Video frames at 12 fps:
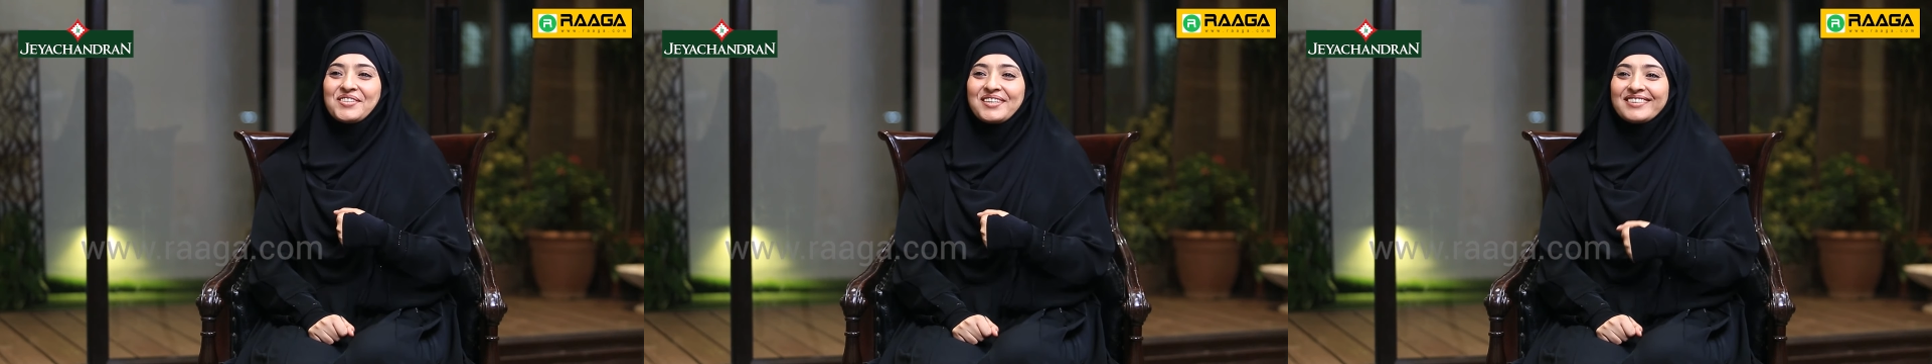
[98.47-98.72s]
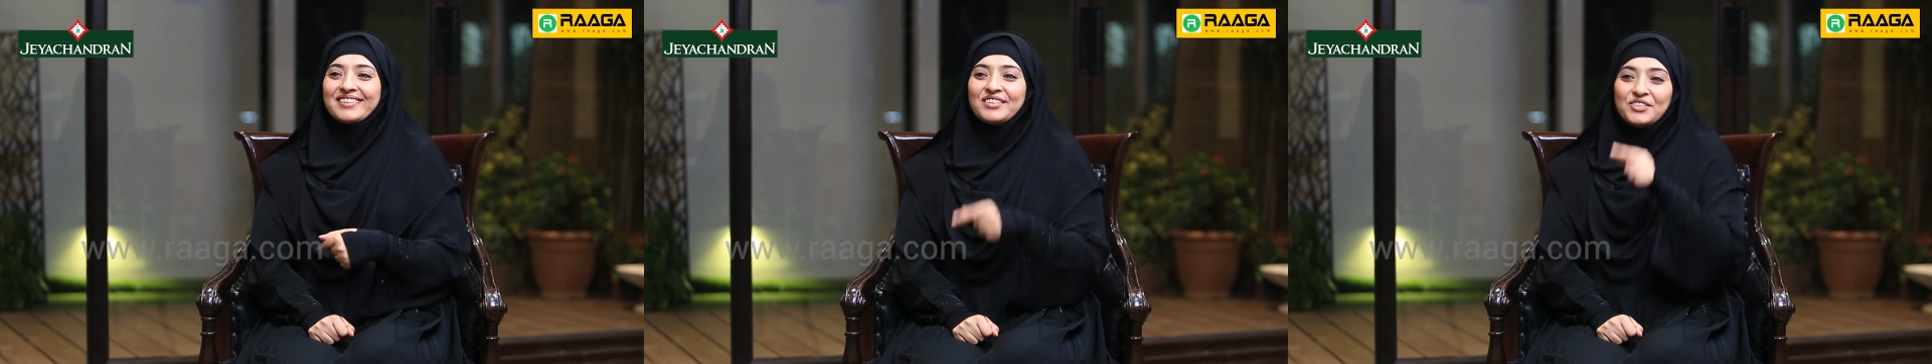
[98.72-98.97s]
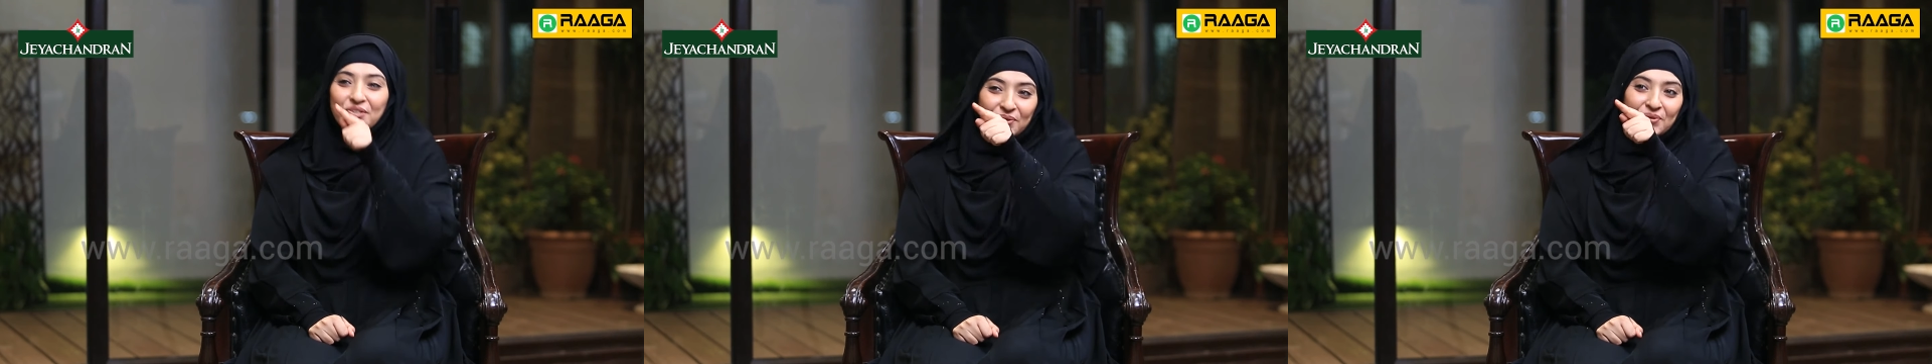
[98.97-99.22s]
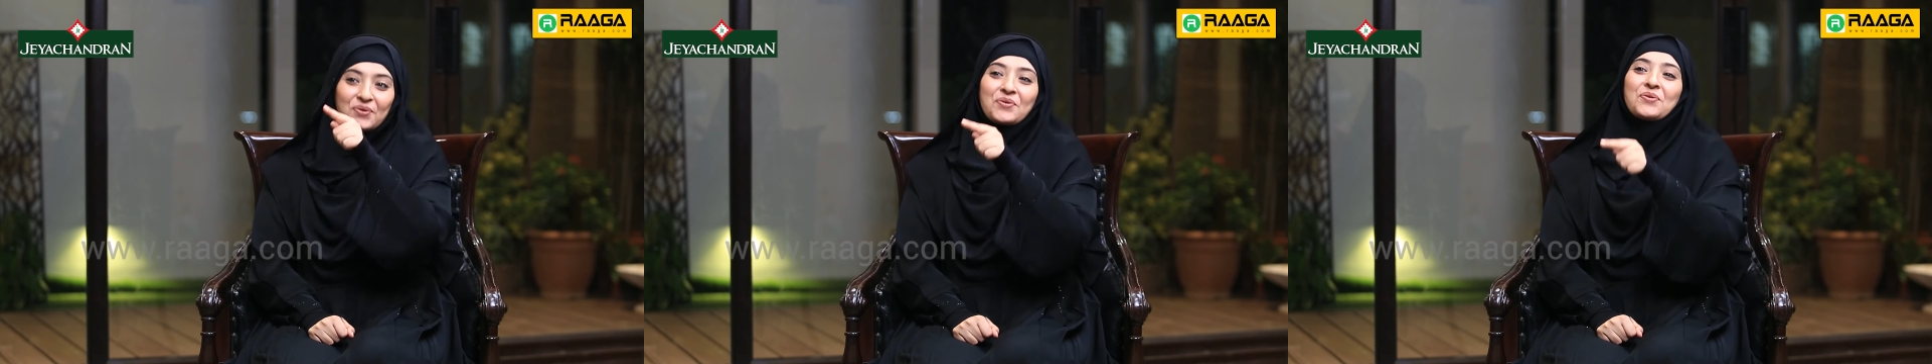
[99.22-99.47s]
children, you
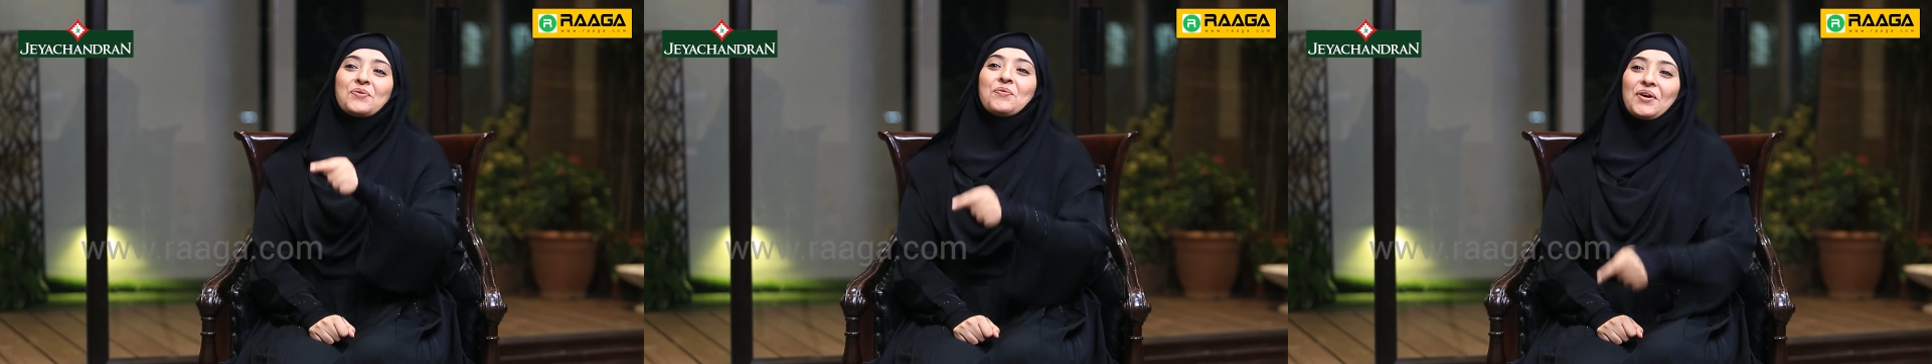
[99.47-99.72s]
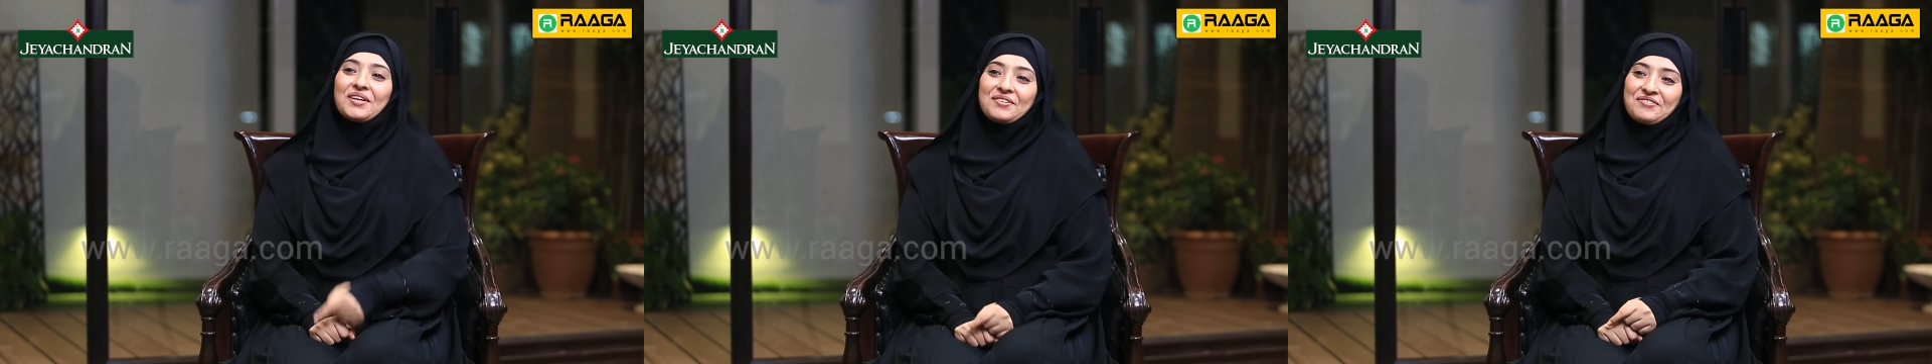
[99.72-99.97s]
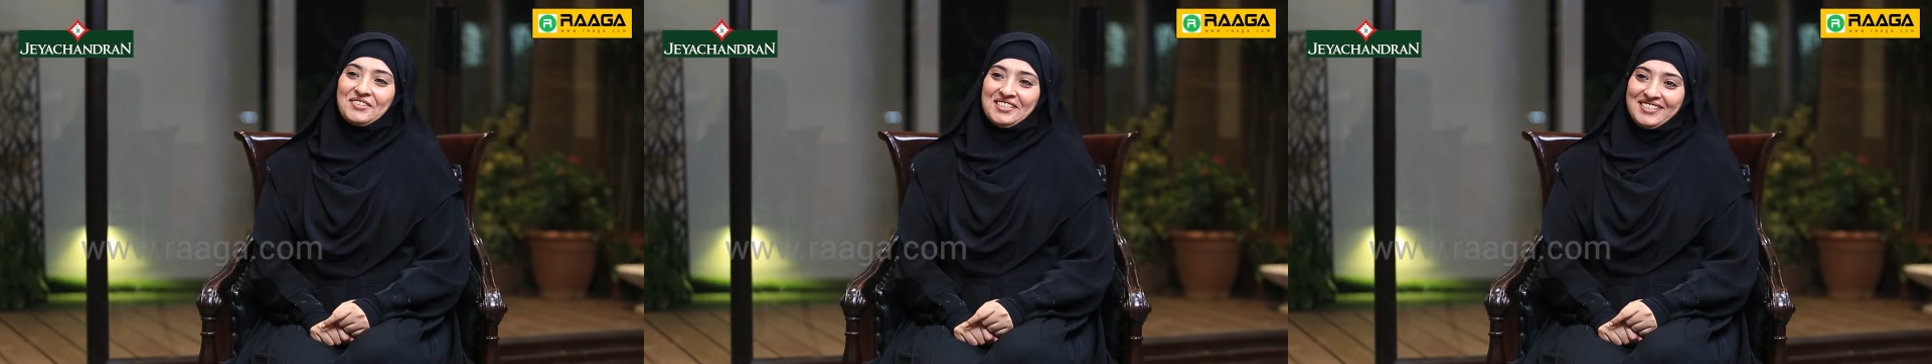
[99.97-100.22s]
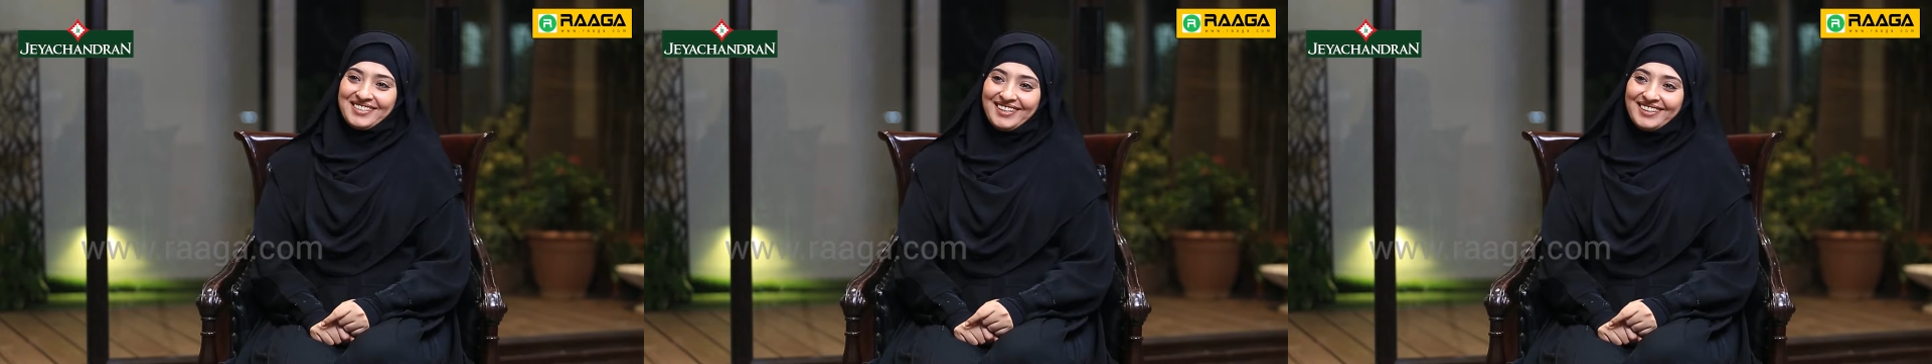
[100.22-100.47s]
don't know what it
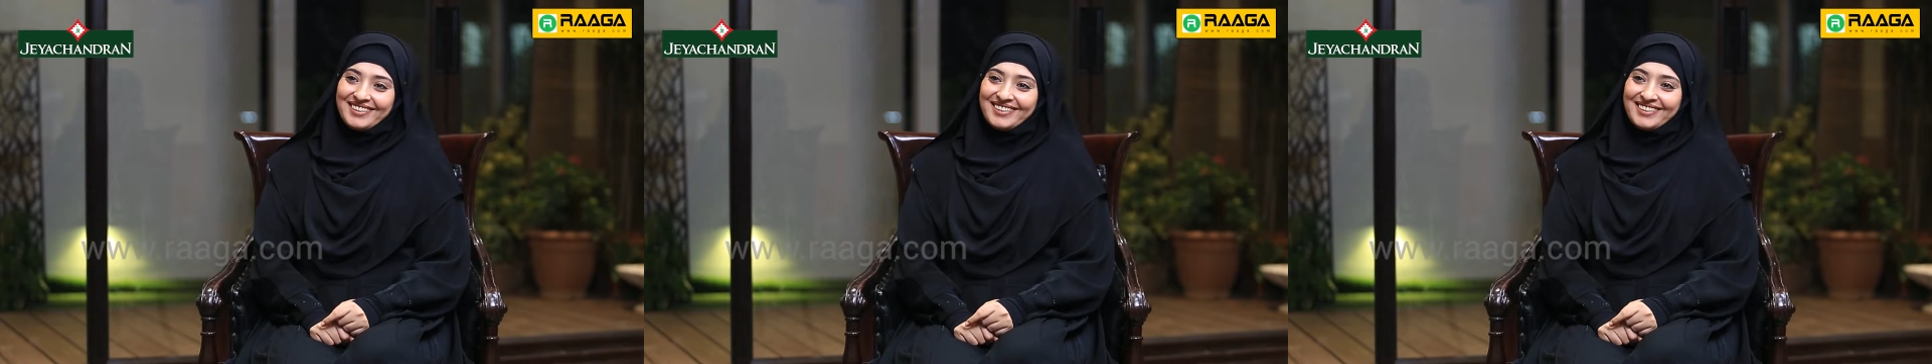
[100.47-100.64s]
feels like.